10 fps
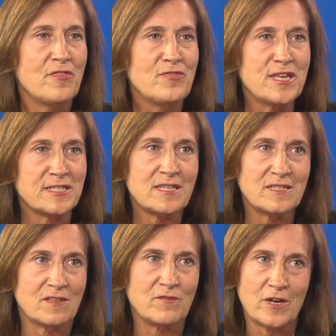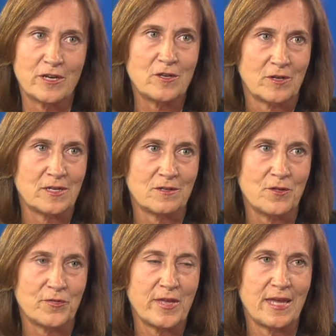This is a very
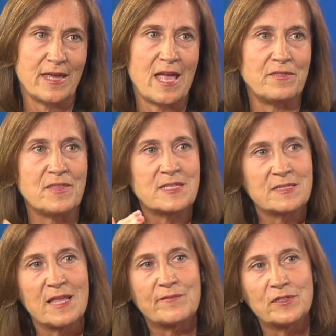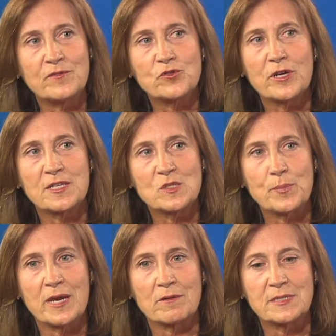critical thing, and this level of
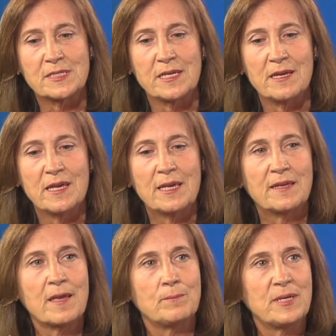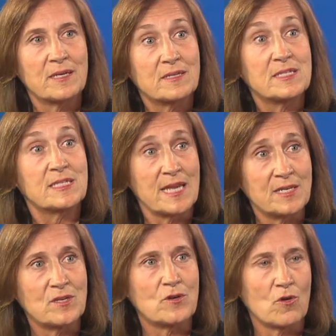transparency can be
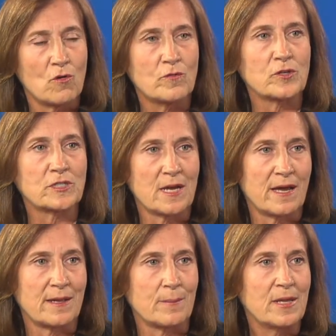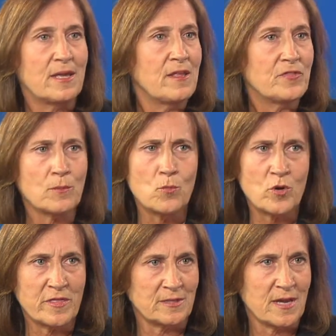extended over time. There are
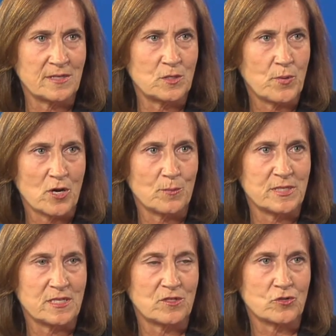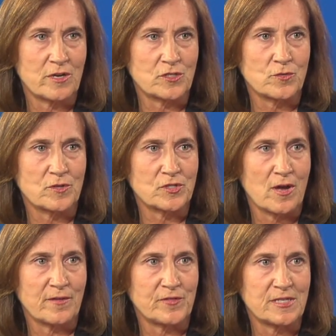more than 9 departments at the treasurer's
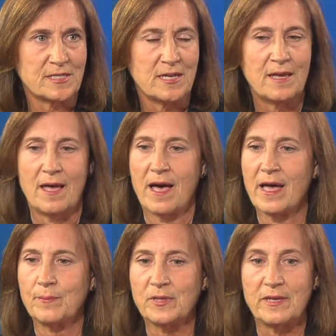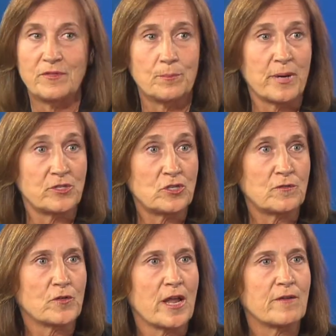office. I believe the
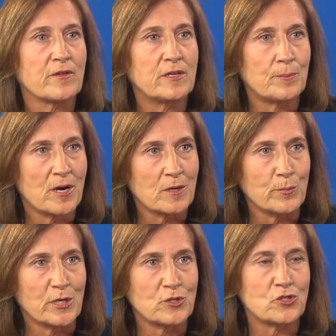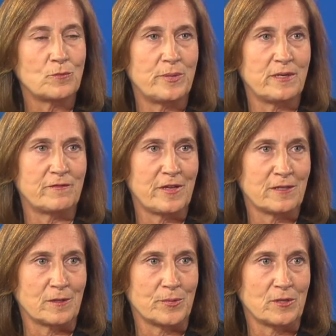budget for every department should be
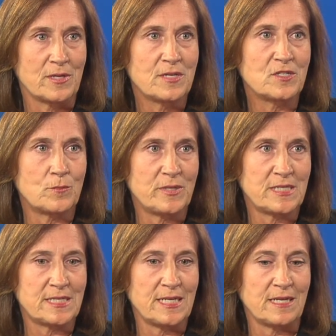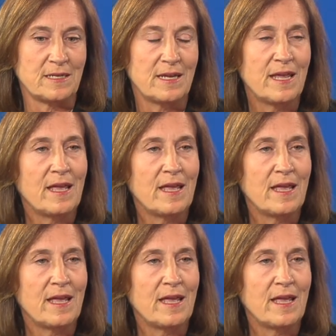available to be seen.